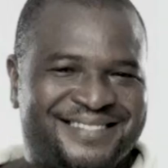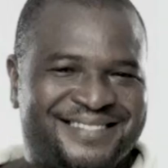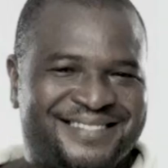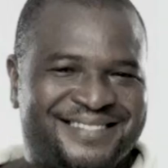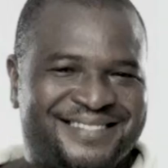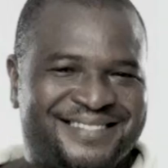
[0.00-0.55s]

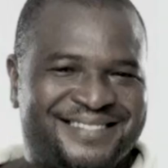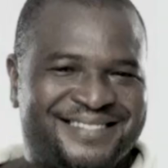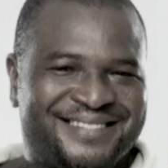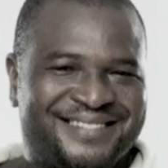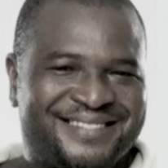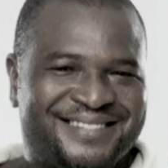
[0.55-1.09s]

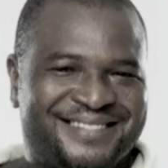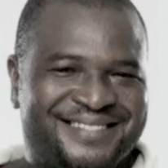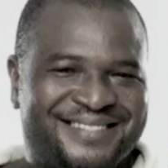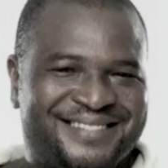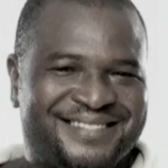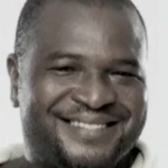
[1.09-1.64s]

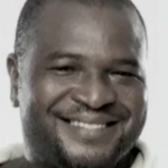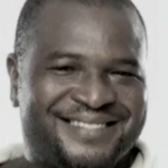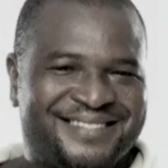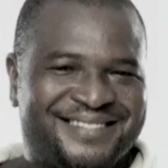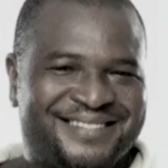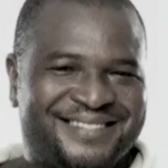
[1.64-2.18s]

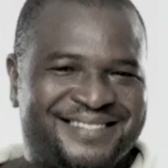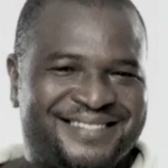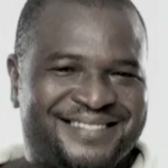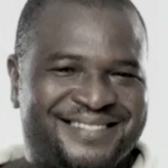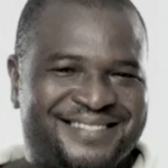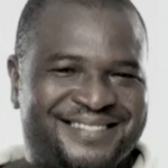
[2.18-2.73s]

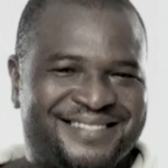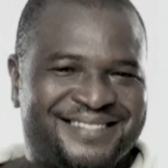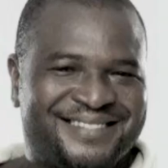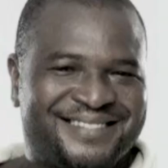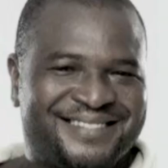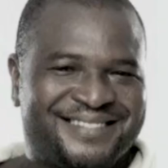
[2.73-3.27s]

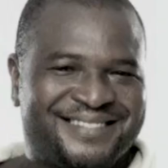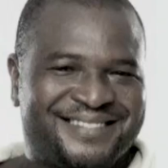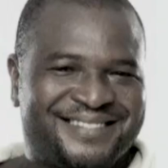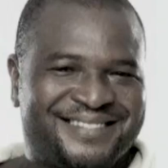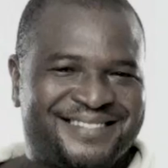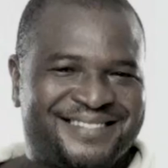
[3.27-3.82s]

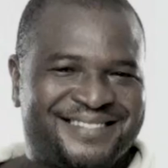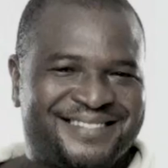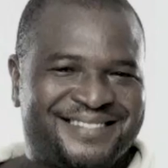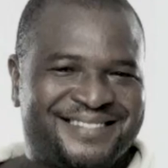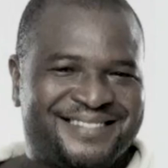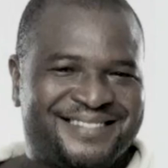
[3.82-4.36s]

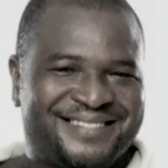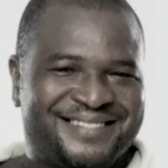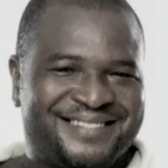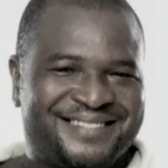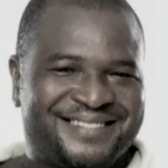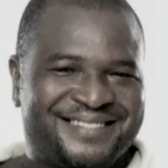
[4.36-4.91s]

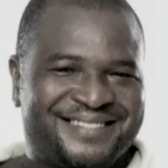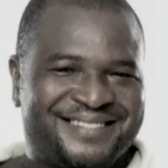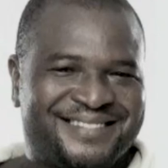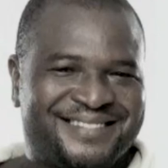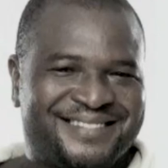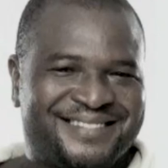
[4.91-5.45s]

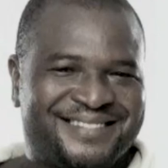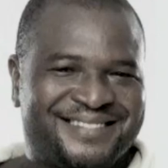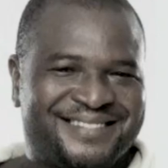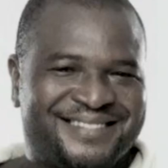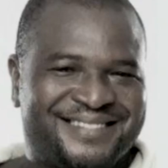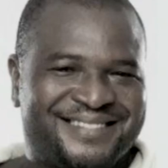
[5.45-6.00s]

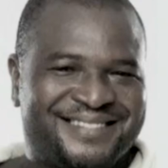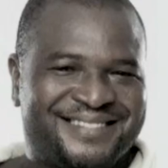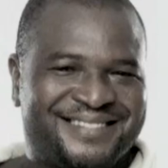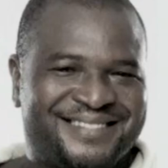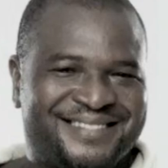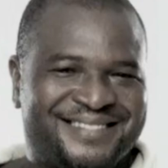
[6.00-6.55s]

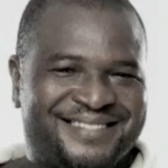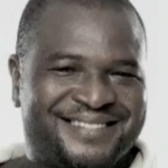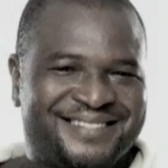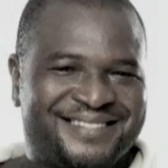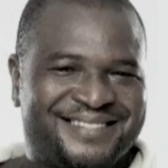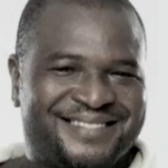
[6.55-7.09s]

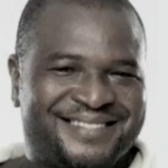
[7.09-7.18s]
(not speaking)